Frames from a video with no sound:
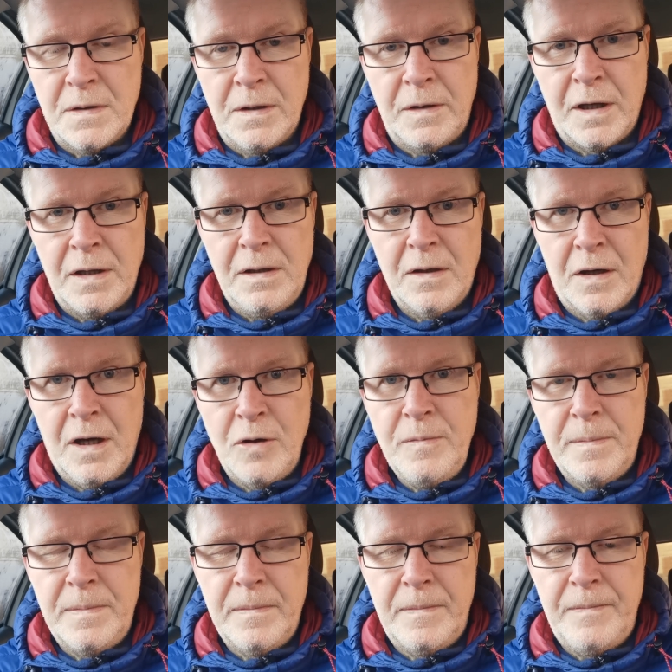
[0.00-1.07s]
Okay, I hope
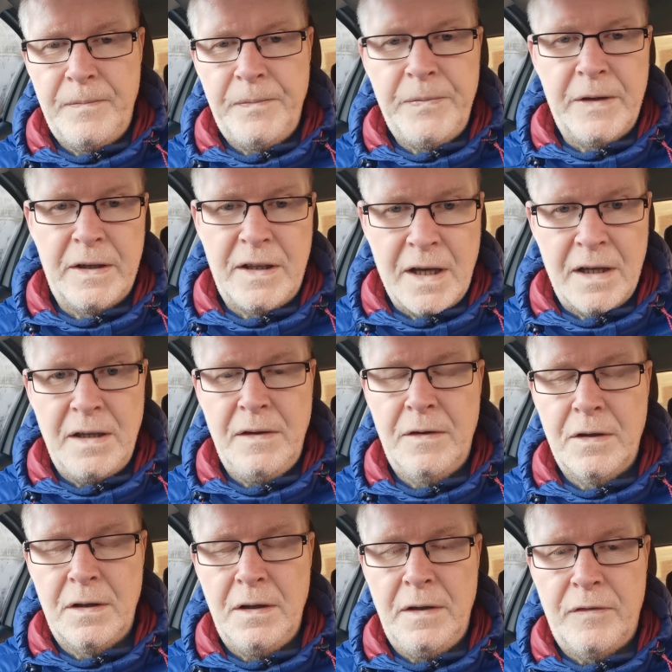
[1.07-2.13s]
again
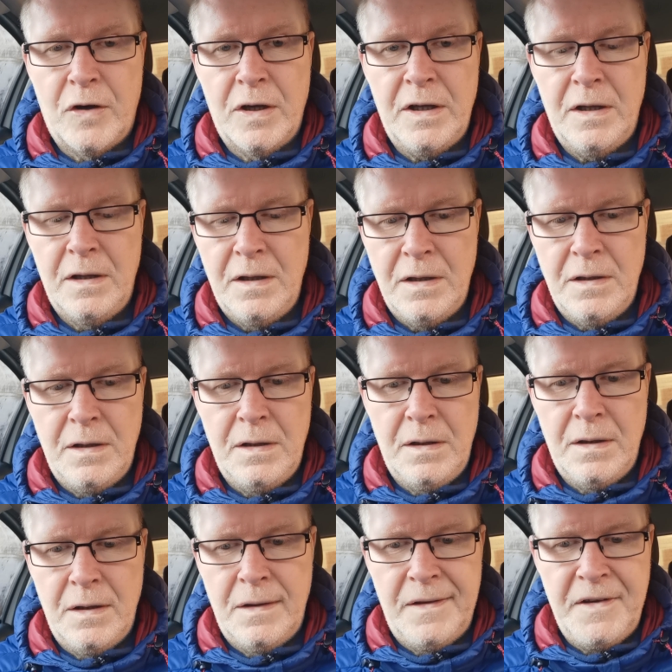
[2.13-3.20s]
that if I
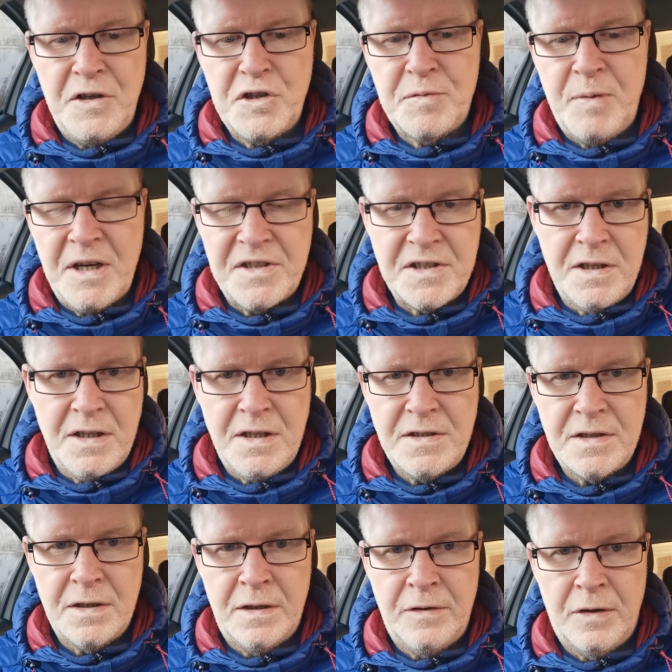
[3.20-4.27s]
express these,
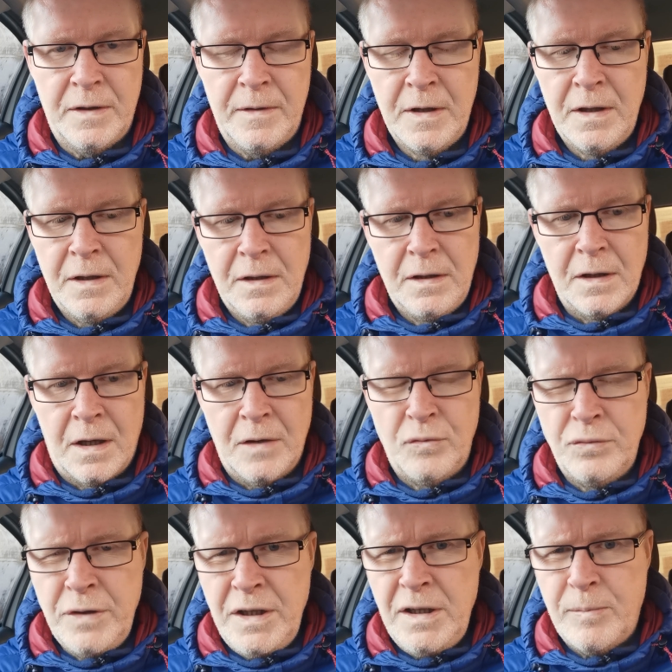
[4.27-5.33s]
and I, I
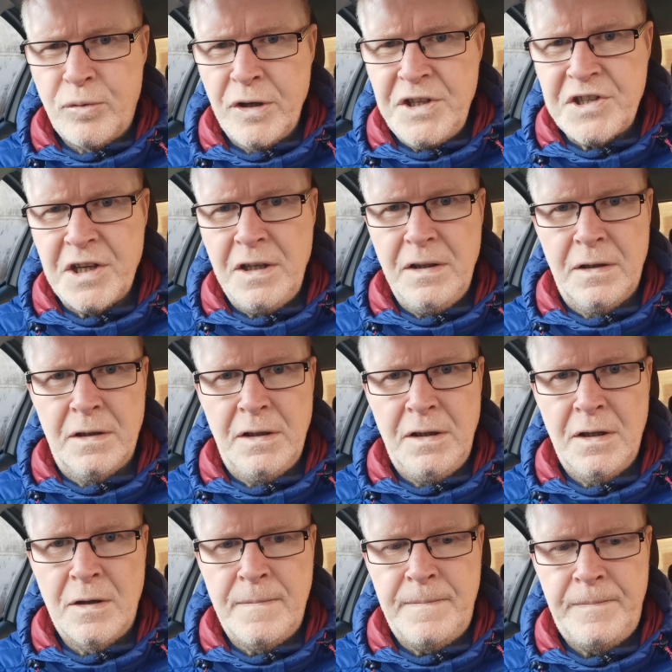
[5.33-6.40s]
really appreciate the
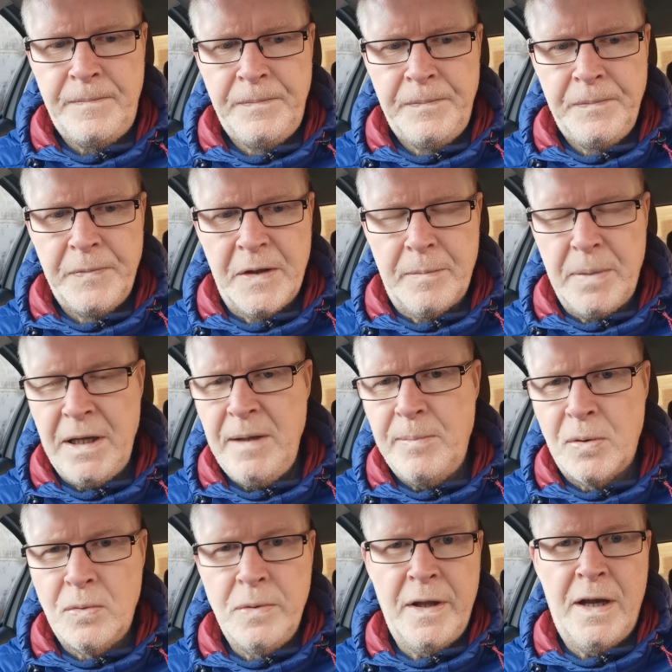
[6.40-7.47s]
um, the
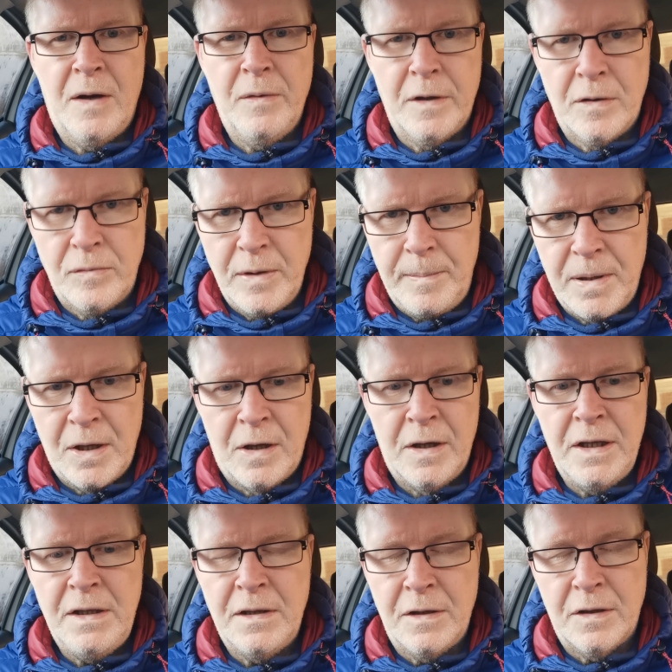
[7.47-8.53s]
people now that are
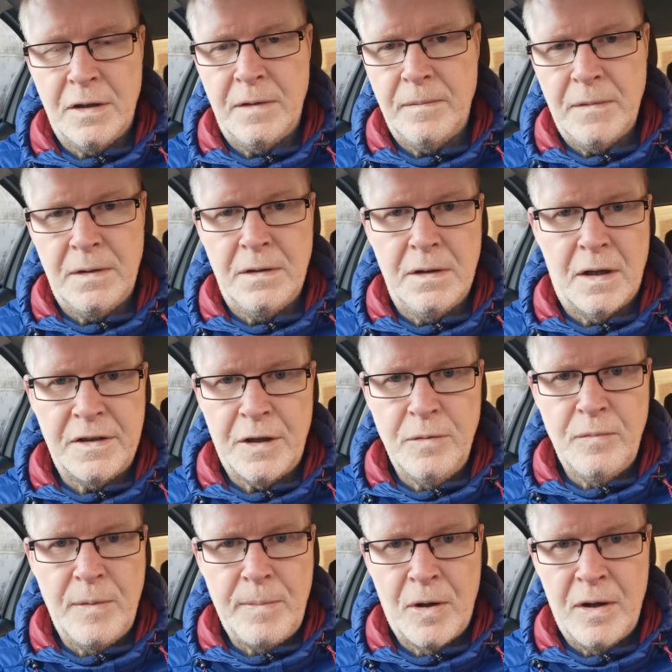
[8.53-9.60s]
replying, and I I don't
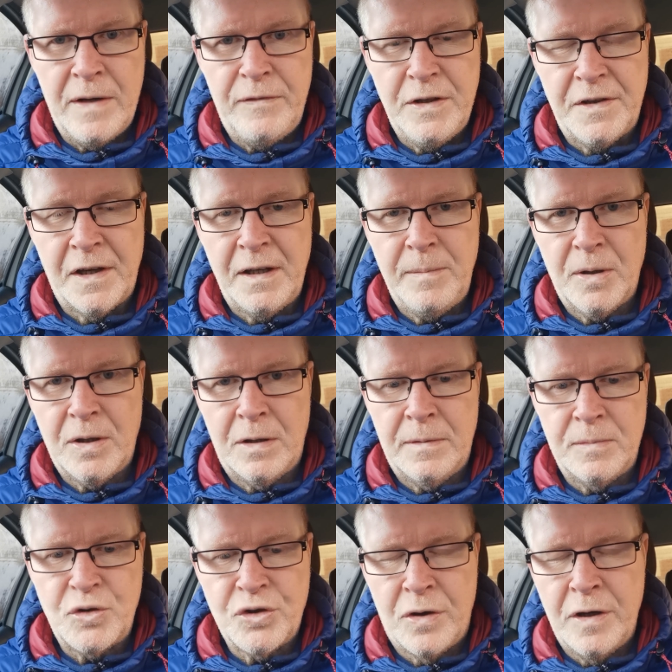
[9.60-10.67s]
reply every day, but
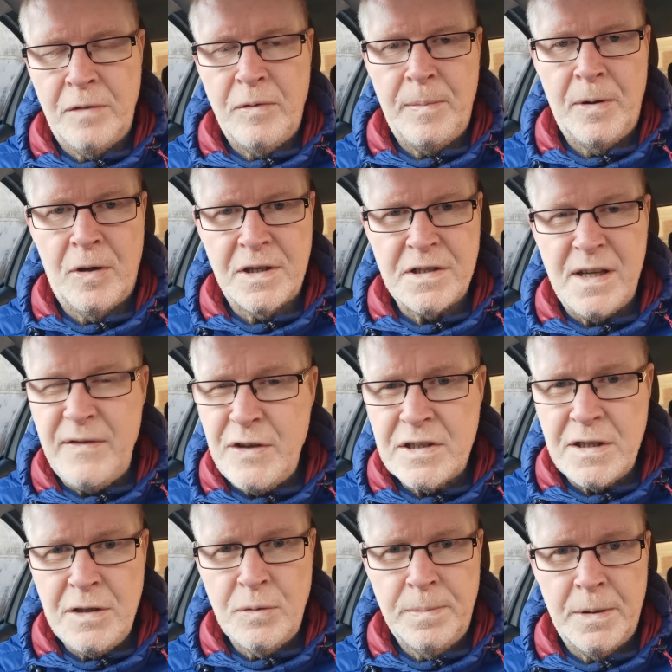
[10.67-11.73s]
I'm trying to reply to every
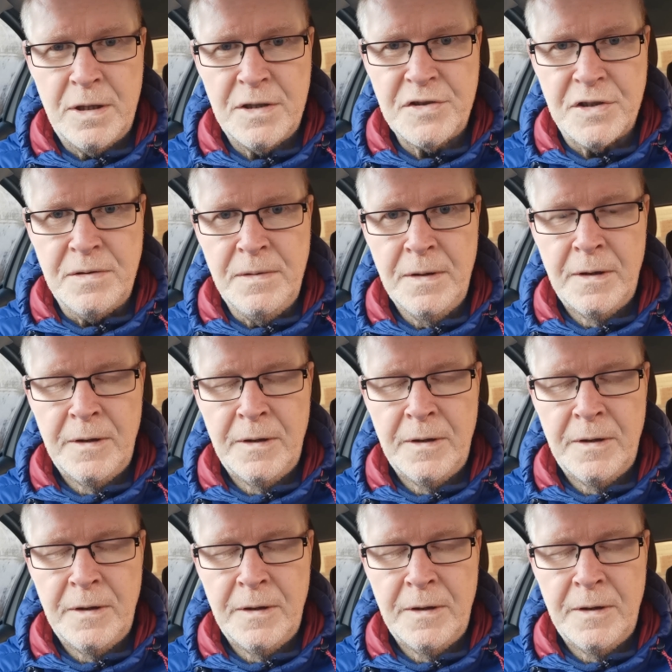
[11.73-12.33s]
single person.